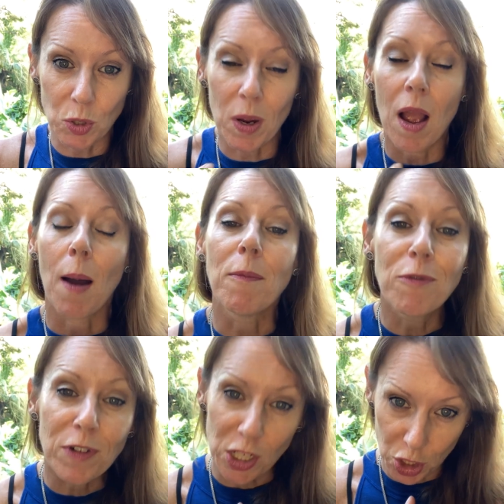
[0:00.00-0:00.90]
to
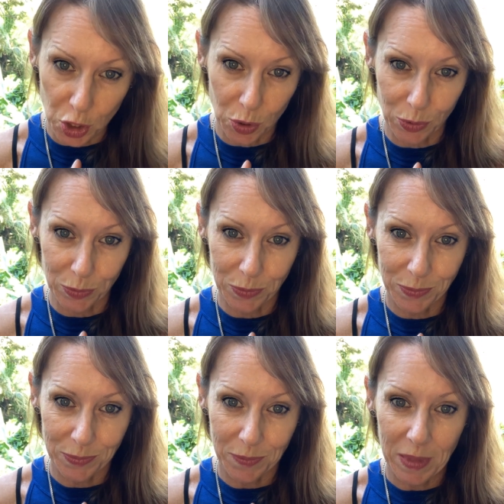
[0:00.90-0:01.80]
comfort you.
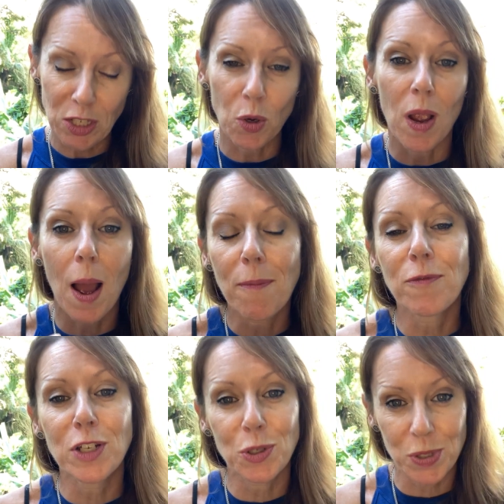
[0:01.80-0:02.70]
So
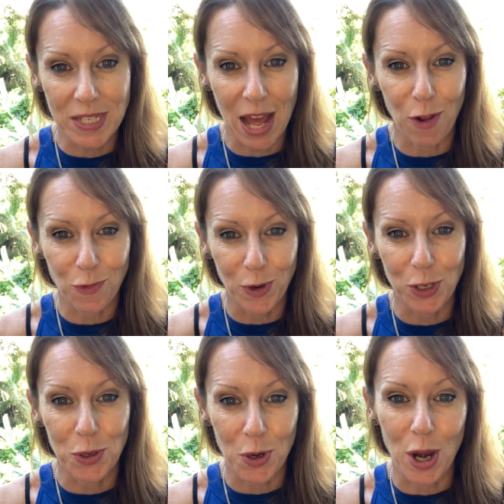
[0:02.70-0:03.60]
comfort yourself
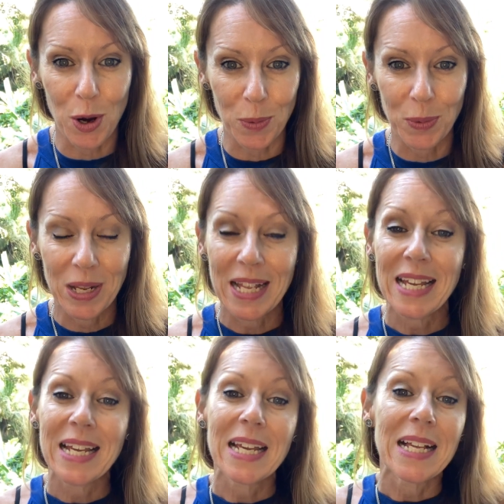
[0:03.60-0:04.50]
when you're low,
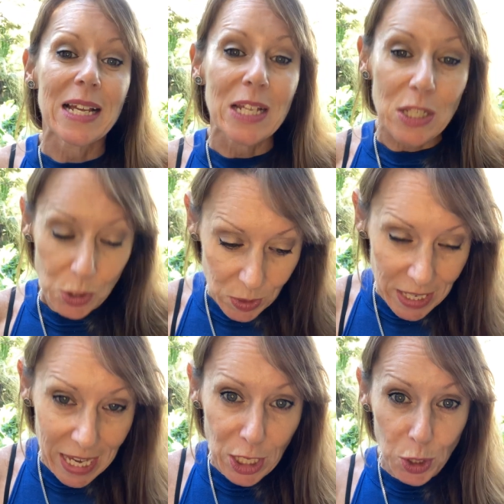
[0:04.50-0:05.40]
to
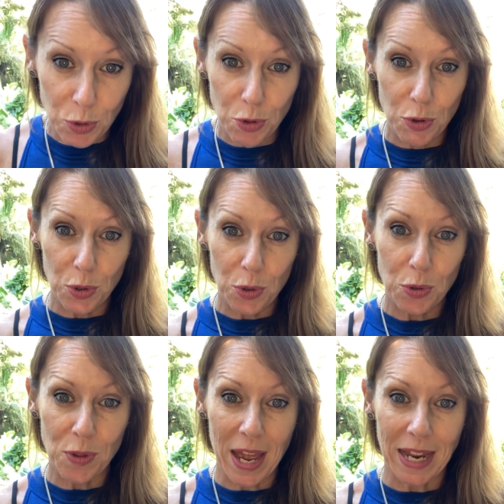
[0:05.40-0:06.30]
get you through
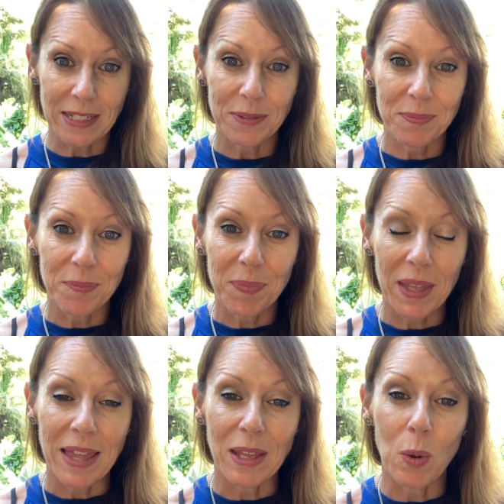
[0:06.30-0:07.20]
that,
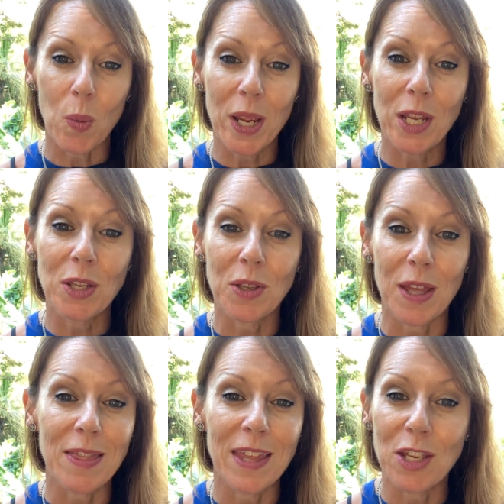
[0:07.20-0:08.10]
and
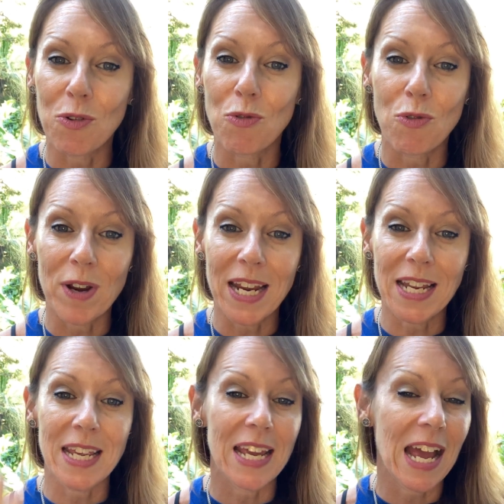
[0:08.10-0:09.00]
then you're
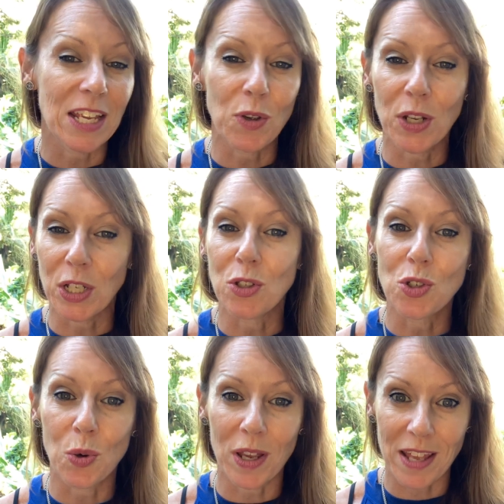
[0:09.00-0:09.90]
ready and you can
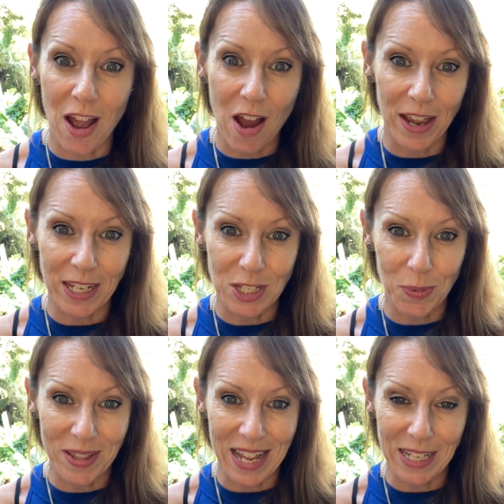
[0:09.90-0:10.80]
enjoy the highs
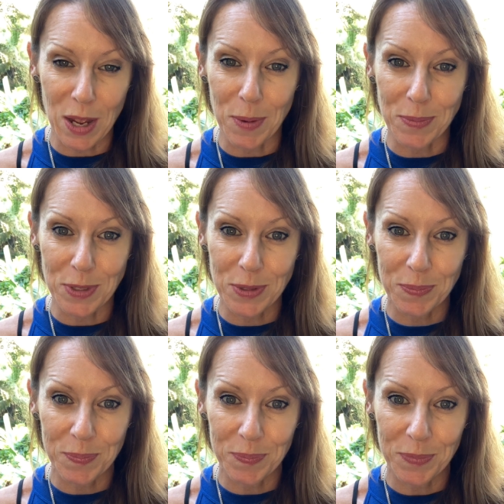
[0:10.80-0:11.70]
when that comes.
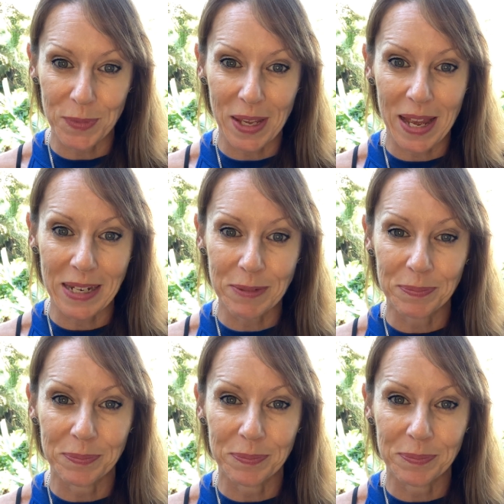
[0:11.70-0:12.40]
Okay?